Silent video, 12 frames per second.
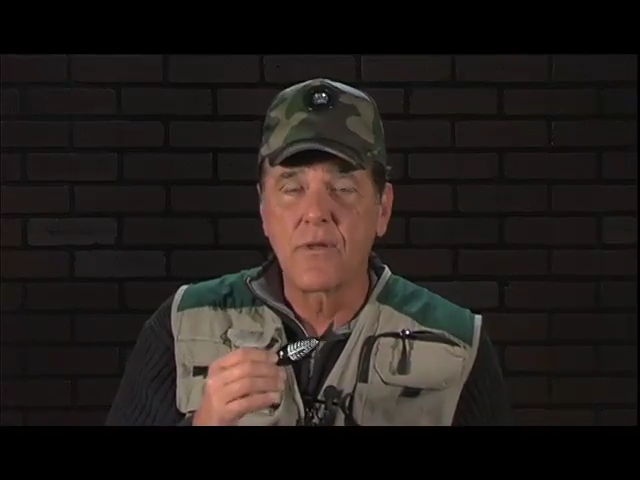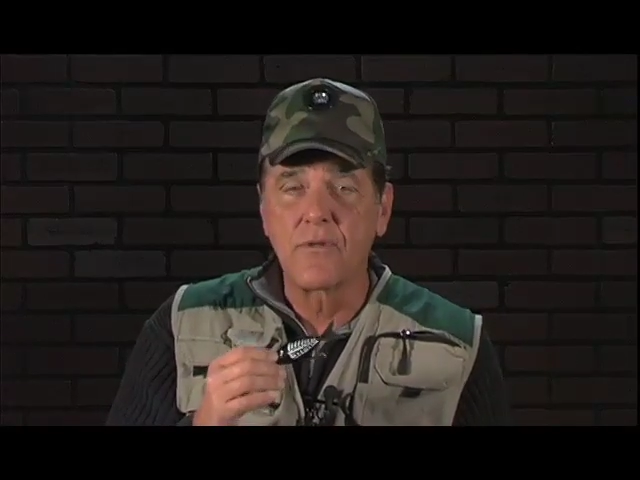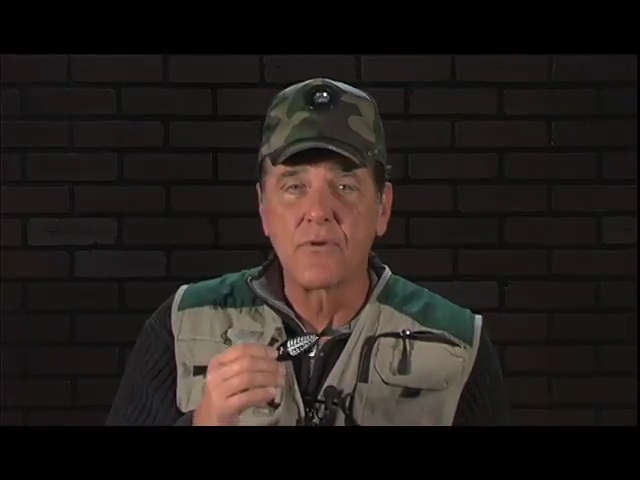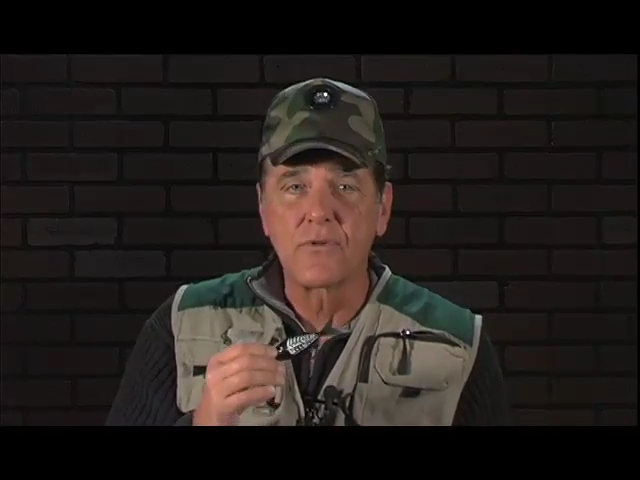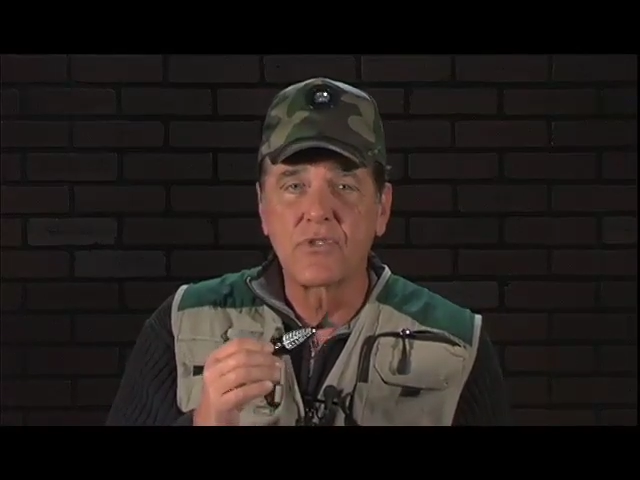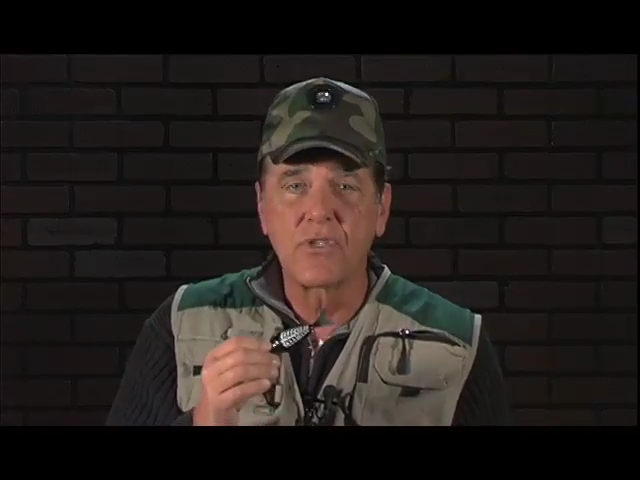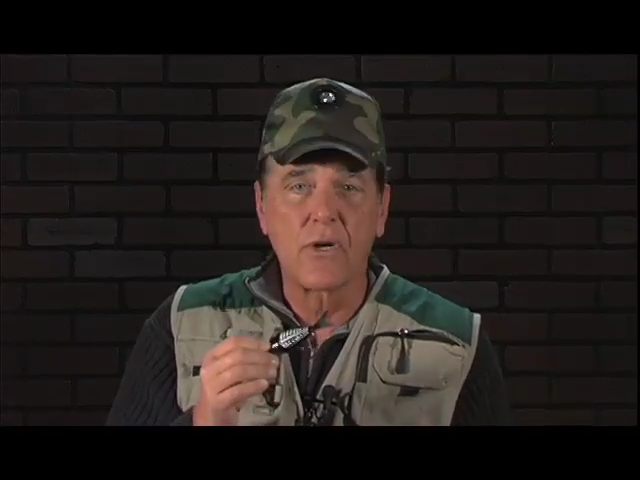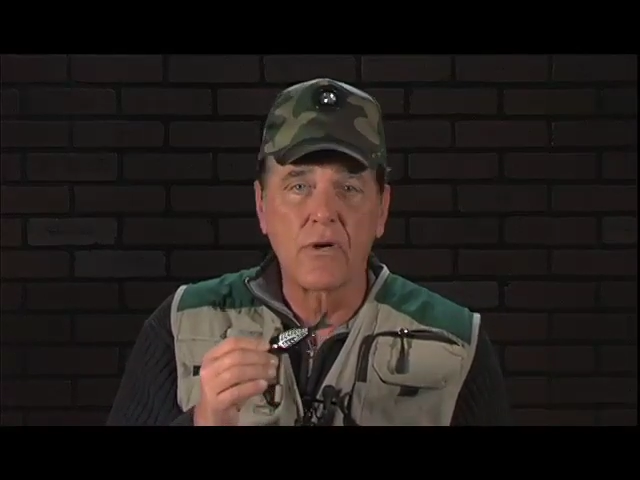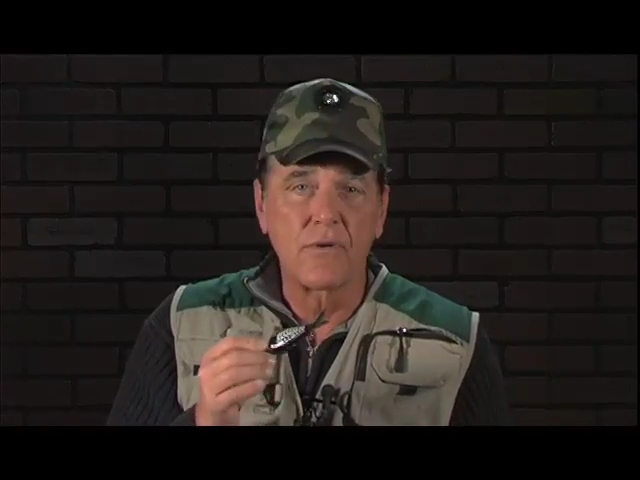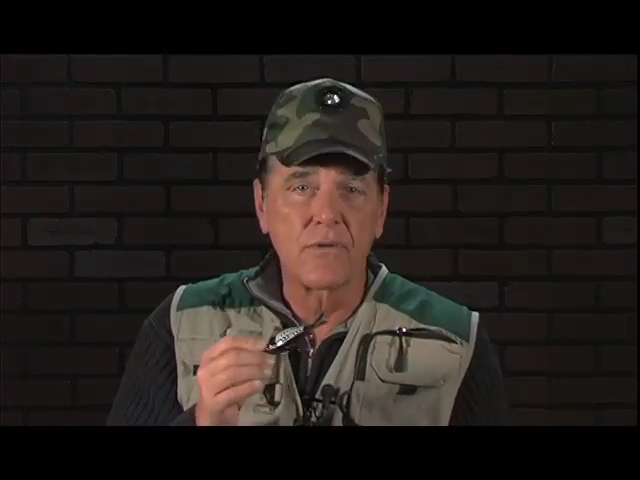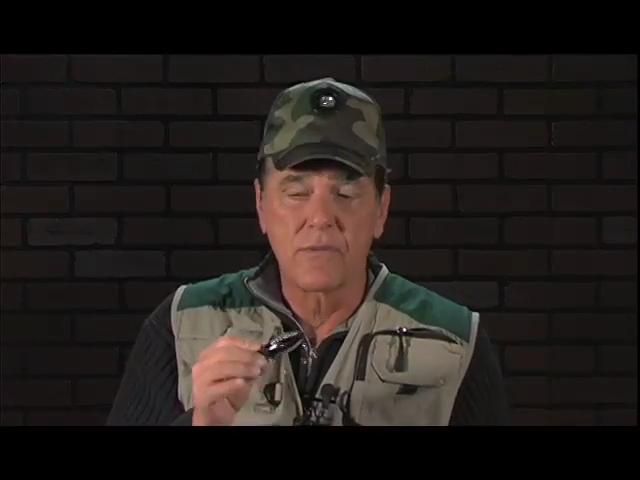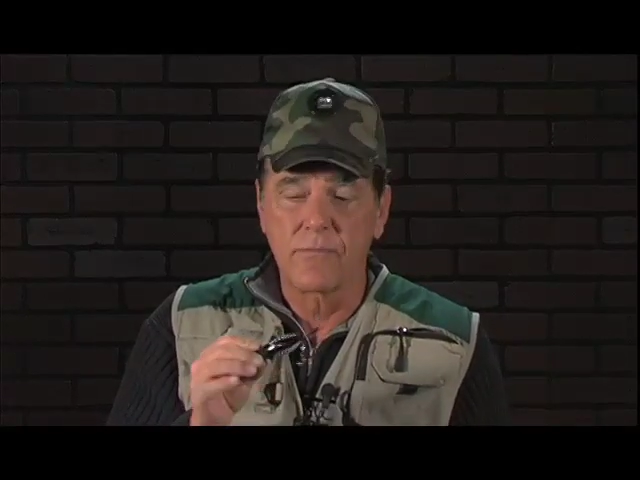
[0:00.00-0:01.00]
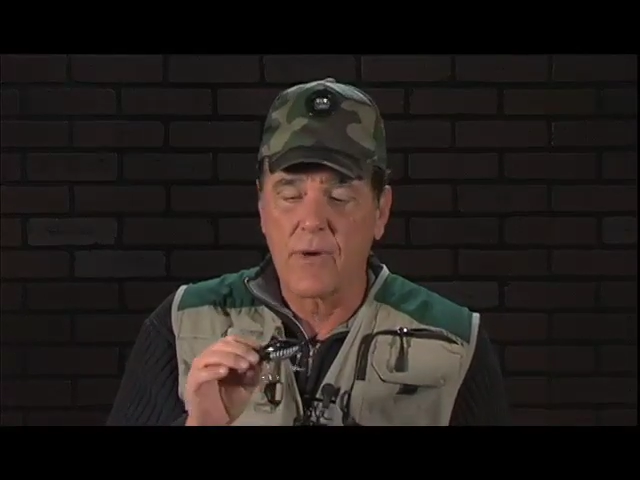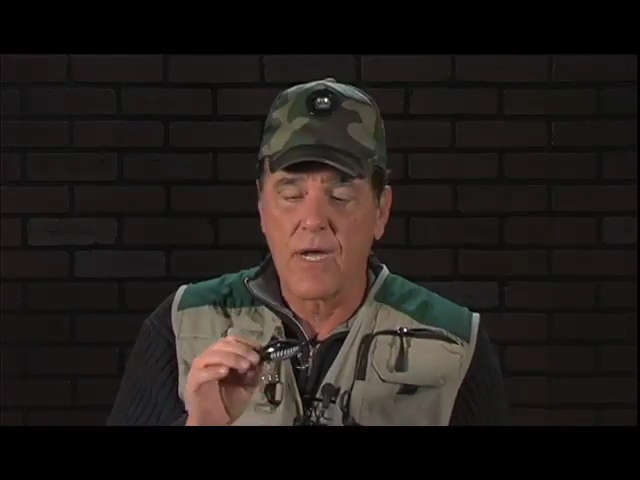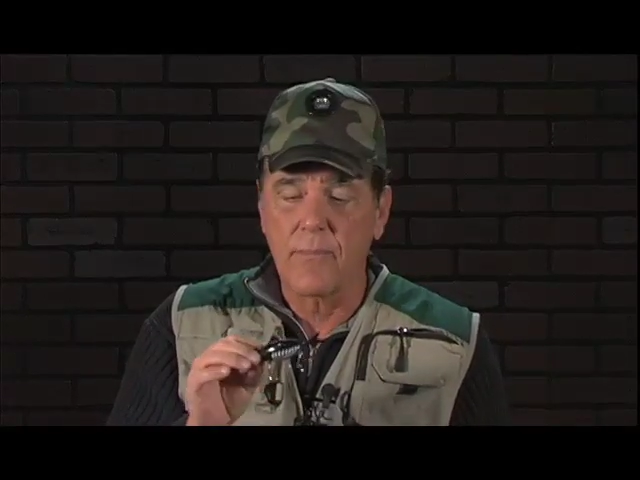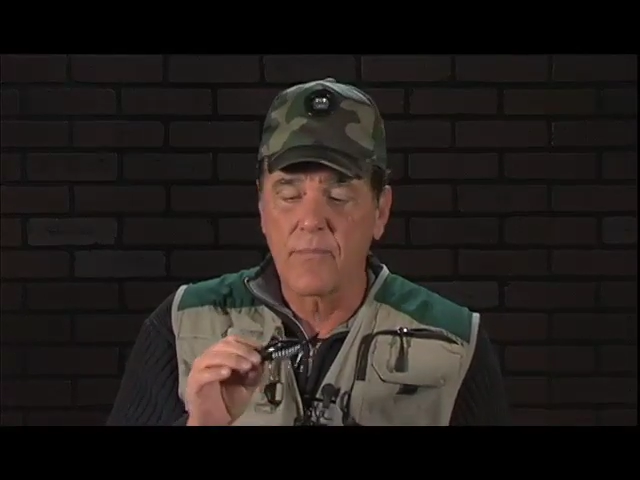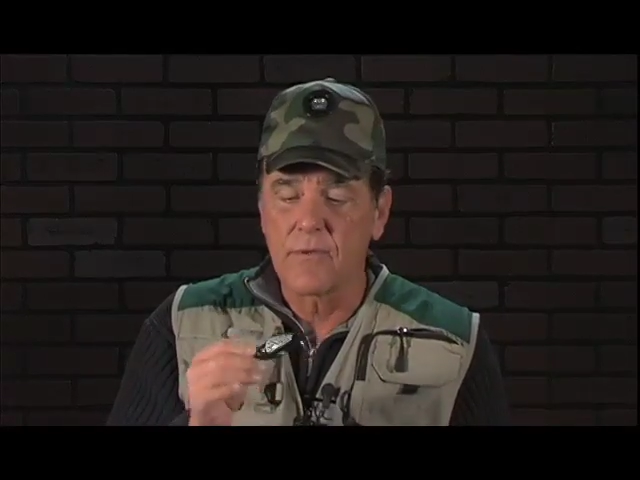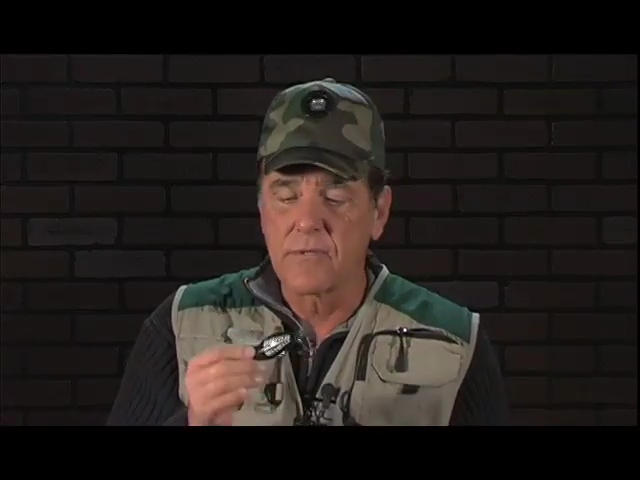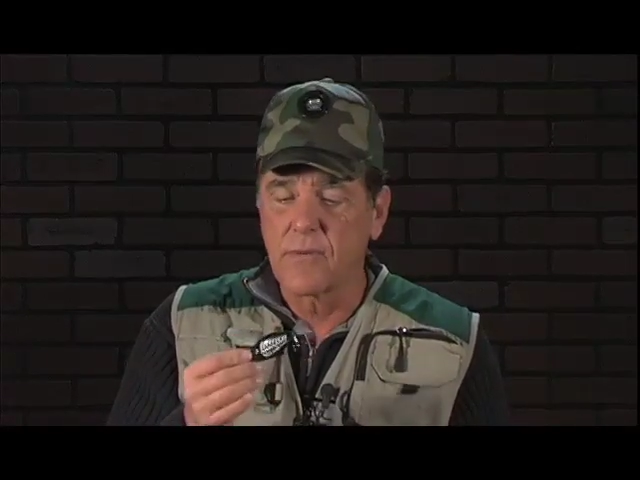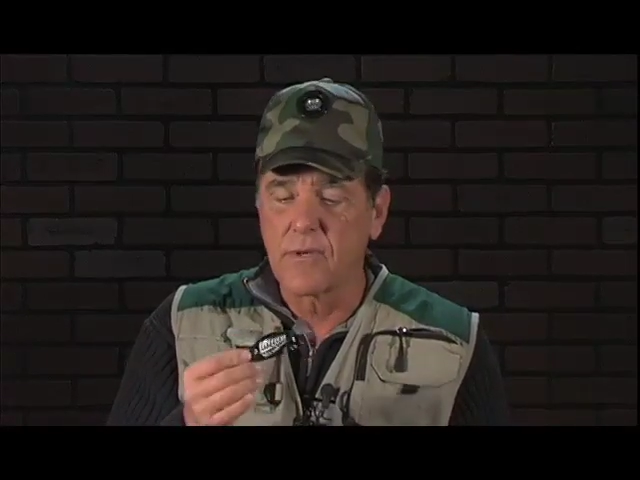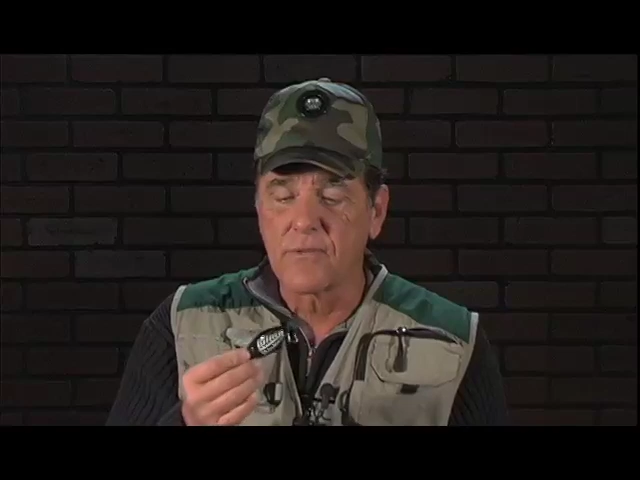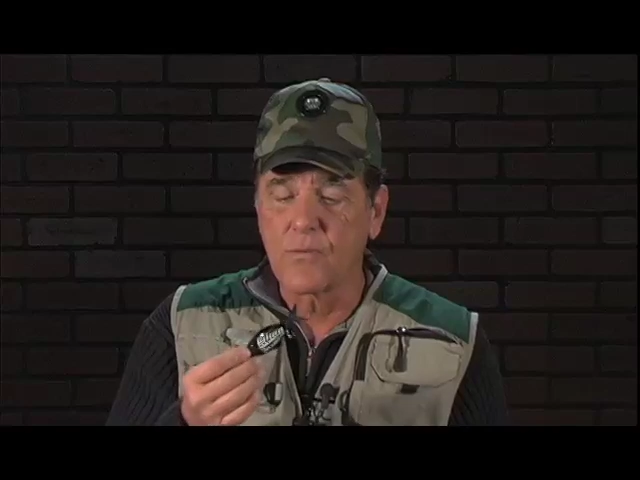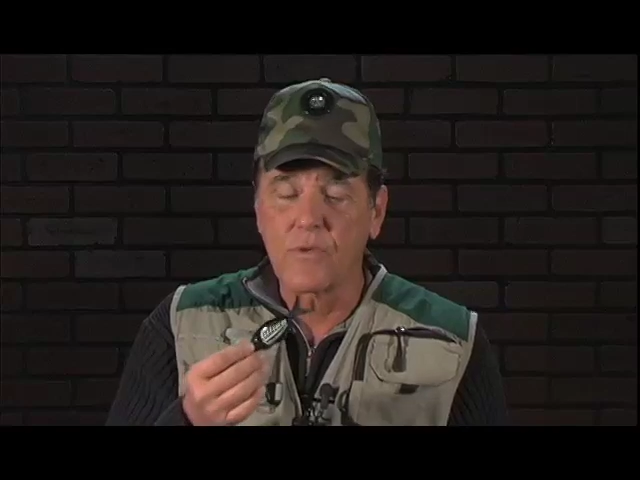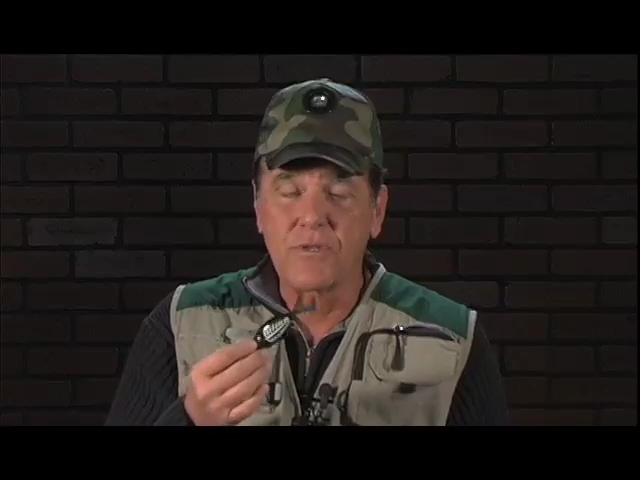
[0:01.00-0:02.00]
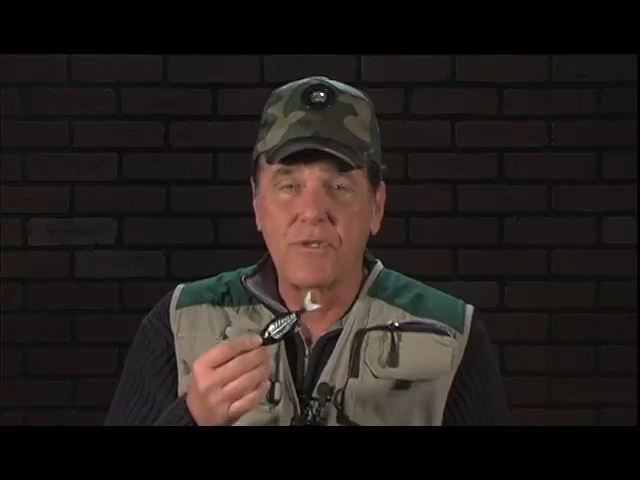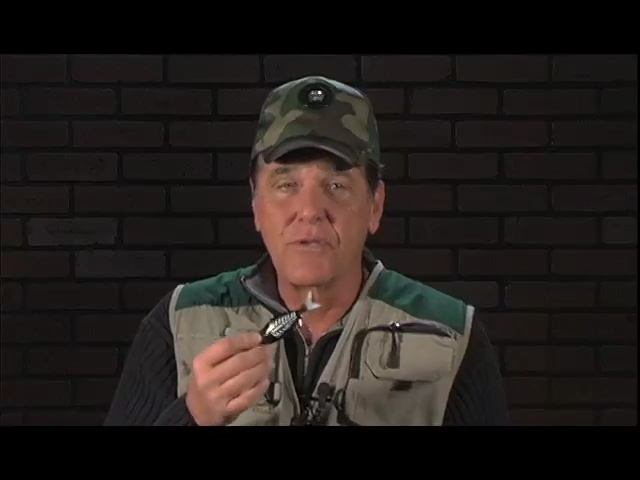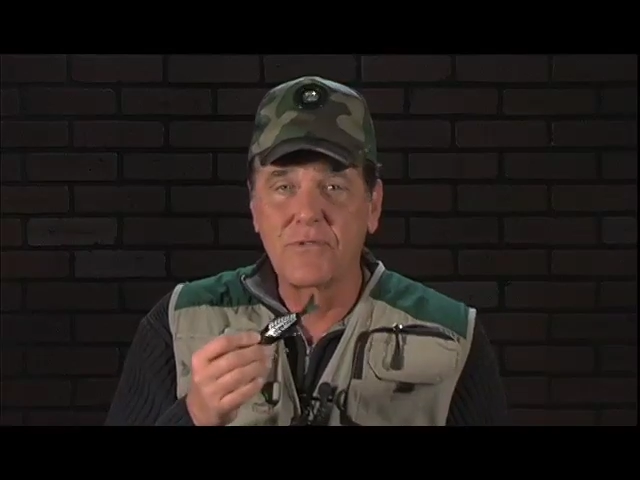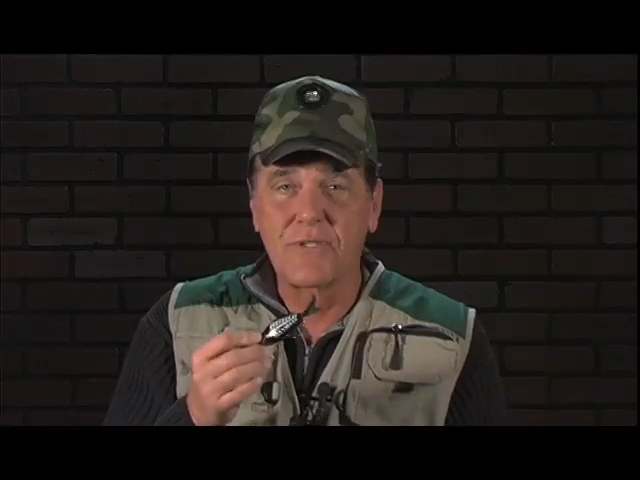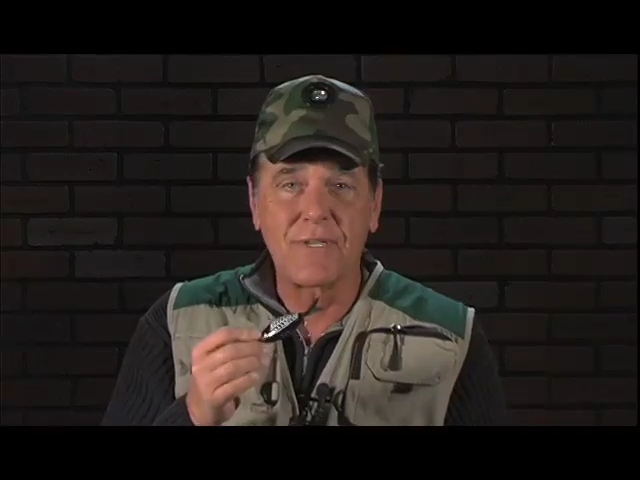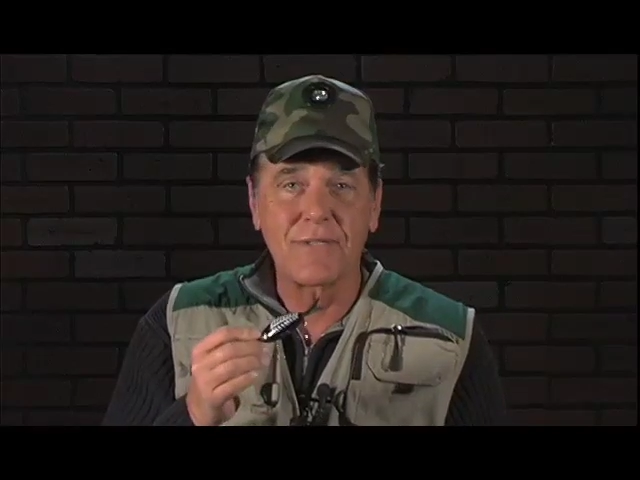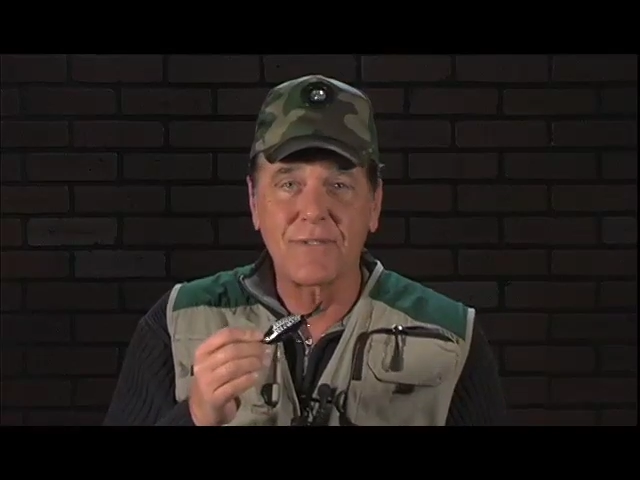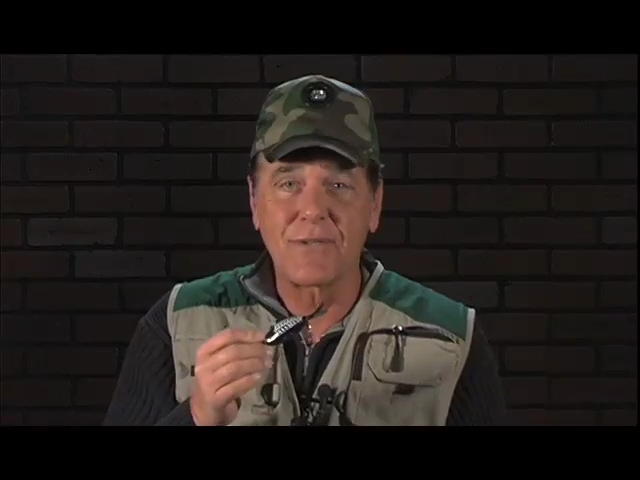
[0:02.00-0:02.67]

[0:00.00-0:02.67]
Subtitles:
other chuggers and poppers because once you use this,